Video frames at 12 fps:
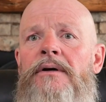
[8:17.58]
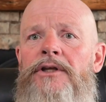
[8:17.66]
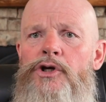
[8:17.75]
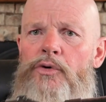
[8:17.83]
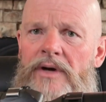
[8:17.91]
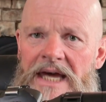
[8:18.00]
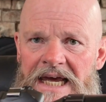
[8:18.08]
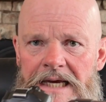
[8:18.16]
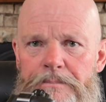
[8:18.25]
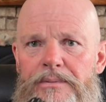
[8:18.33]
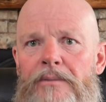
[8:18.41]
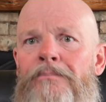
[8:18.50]
you
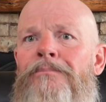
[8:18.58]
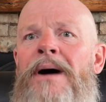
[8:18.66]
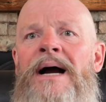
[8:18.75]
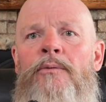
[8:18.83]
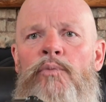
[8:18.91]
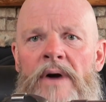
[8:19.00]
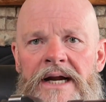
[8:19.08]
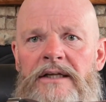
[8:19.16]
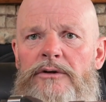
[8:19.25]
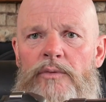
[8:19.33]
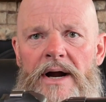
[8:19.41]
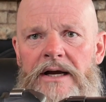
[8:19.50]
keep my
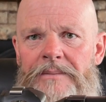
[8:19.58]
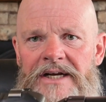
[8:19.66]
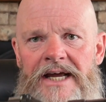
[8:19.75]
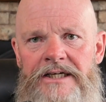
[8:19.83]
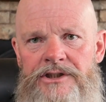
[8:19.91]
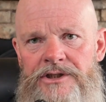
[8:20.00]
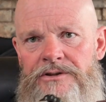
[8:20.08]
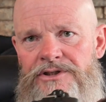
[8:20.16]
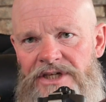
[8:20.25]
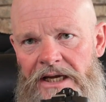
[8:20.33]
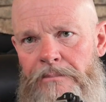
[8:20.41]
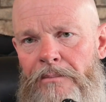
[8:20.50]
regular
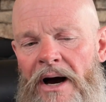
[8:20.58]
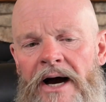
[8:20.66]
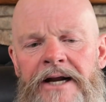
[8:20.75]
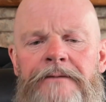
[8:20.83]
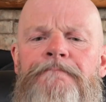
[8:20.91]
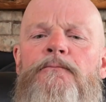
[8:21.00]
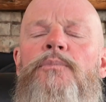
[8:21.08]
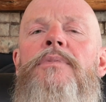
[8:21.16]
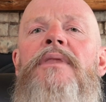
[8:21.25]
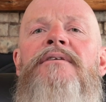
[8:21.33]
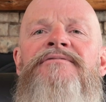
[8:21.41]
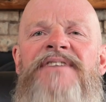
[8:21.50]
recommendations in mind.
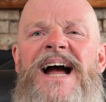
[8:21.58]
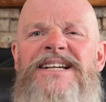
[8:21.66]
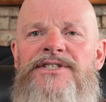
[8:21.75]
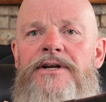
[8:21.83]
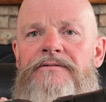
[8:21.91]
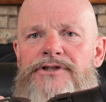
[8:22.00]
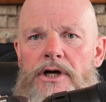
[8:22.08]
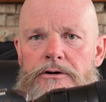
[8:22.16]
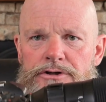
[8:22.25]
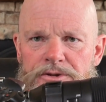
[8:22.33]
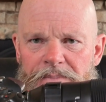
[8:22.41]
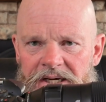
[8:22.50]
Fast enough
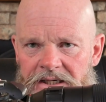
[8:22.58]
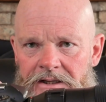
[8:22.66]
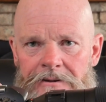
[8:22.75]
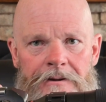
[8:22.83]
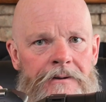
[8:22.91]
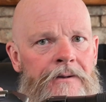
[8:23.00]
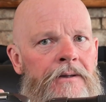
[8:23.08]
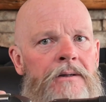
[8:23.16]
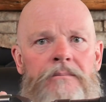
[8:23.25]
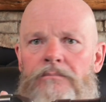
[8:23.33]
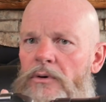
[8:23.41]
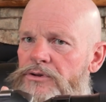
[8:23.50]
shutter speed.
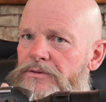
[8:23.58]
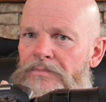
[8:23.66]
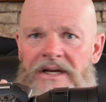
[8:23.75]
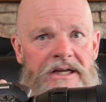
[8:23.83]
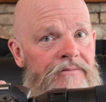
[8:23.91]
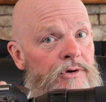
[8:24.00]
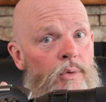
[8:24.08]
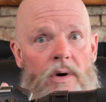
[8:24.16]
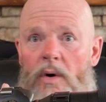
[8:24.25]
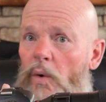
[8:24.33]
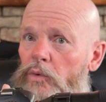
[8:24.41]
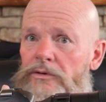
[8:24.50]
Many of you
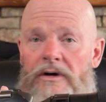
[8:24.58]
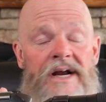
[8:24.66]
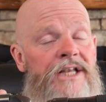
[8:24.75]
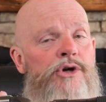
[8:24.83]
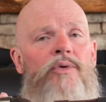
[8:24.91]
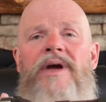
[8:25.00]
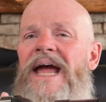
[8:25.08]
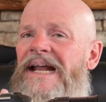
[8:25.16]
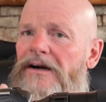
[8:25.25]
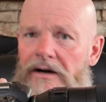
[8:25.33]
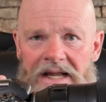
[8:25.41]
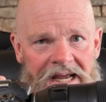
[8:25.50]
are older and you
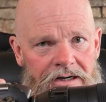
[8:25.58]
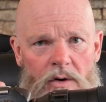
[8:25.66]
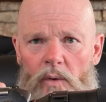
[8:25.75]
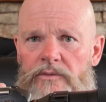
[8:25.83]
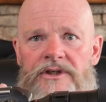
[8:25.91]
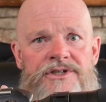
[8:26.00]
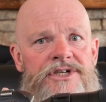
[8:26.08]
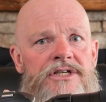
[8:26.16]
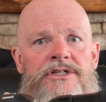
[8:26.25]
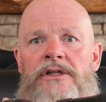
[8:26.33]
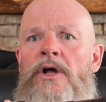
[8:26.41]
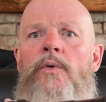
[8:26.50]
cannot handhold this
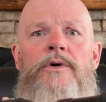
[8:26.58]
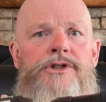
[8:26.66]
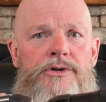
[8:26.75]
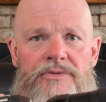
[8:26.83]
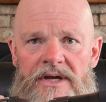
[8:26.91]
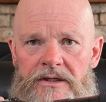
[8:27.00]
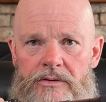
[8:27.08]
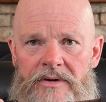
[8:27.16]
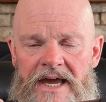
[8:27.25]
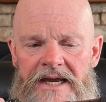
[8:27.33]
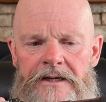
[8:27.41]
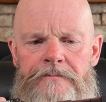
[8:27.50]
as low as you think you
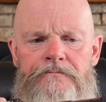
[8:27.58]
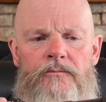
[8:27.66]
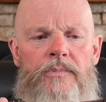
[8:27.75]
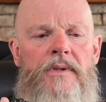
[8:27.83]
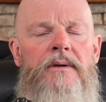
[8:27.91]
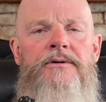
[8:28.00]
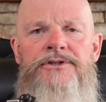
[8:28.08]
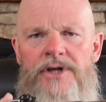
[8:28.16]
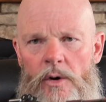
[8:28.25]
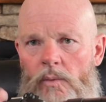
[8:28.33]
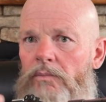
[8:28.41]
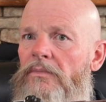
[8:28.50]
can.
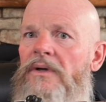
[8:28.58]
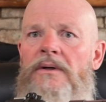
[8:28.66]
So